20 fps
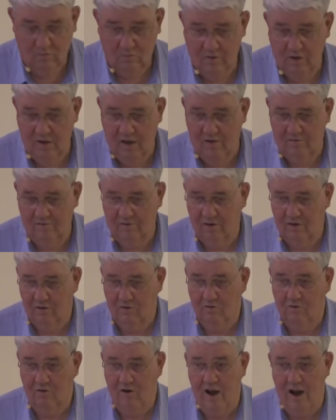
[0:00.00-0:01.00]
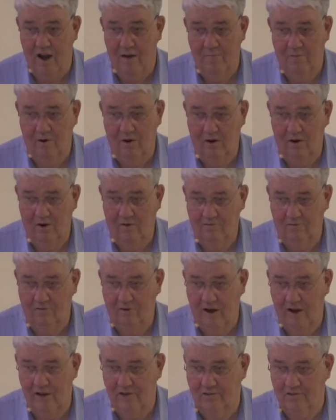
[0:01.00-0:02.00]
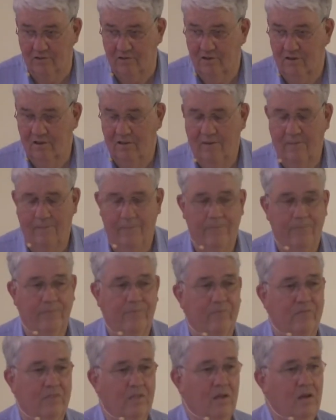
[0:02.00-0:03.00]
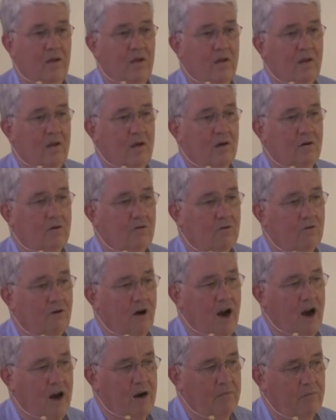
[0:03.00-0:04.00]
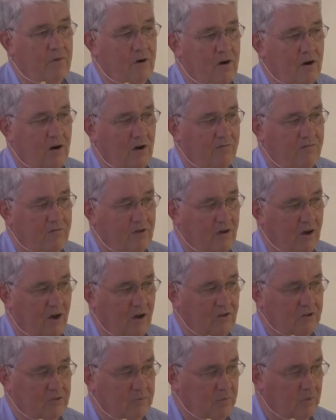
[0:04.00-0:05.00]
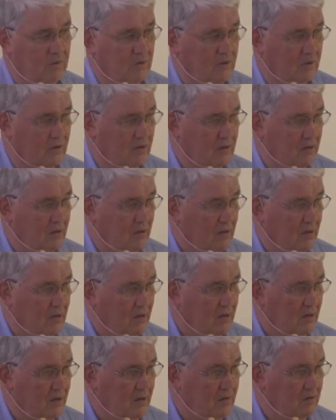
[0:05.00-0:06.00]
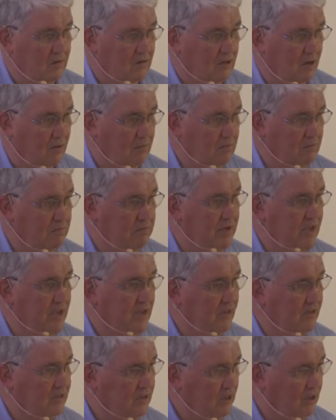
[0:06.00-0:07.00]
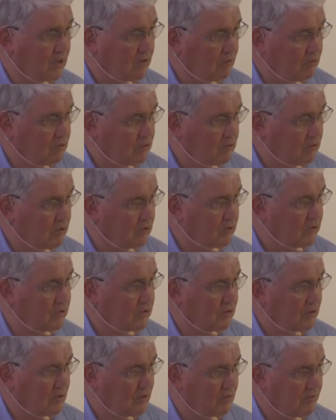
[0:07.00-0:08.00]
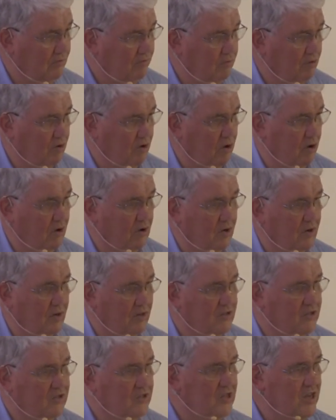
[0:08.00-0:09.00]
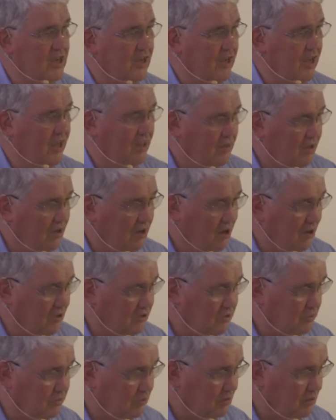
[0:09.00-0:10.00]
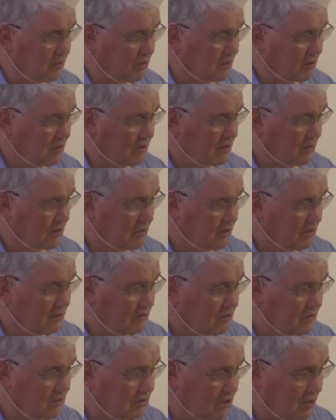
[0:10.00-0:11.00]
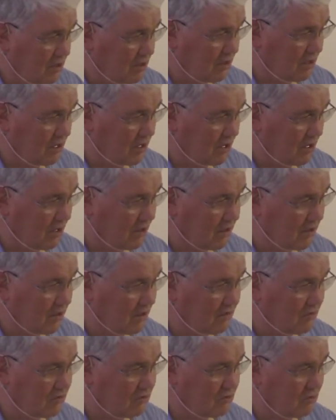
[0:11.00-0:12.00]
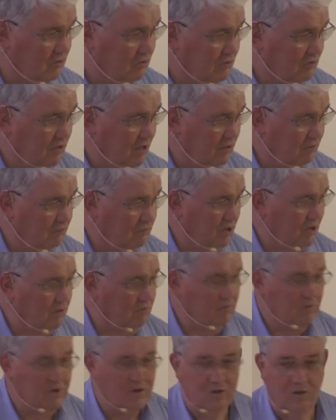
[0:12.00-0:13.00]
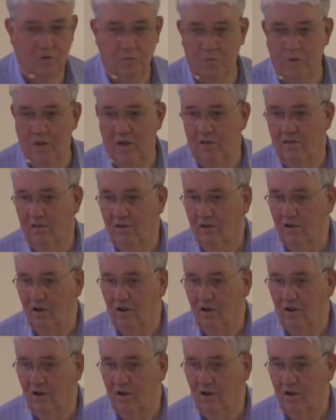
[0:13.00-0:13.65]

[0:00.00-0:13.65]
we have a grammar of grace, a grammar of the gospel, some basic rules for seeking the gospel to declare it, so that when we speak the